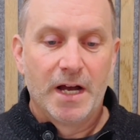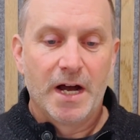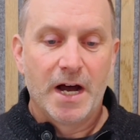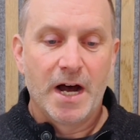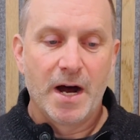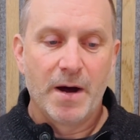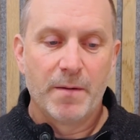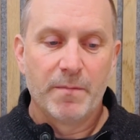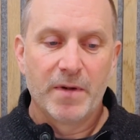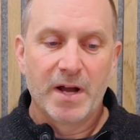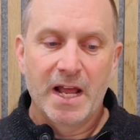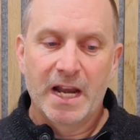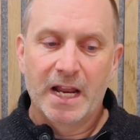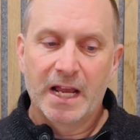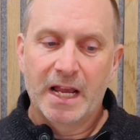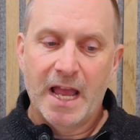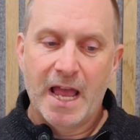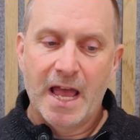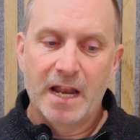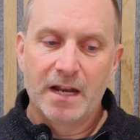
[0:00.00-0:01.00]
And
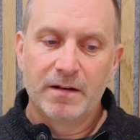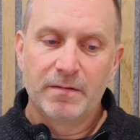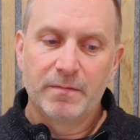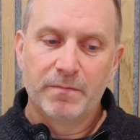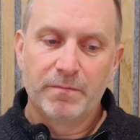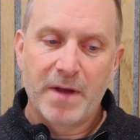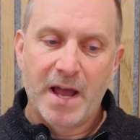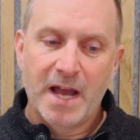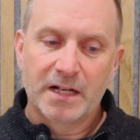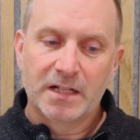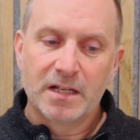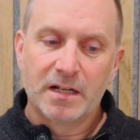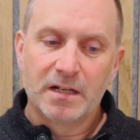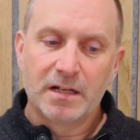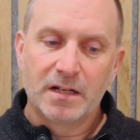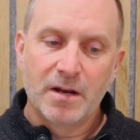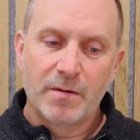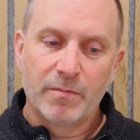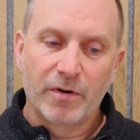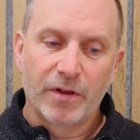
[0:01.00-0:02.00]
again, back to
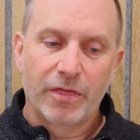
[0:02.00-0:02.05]
number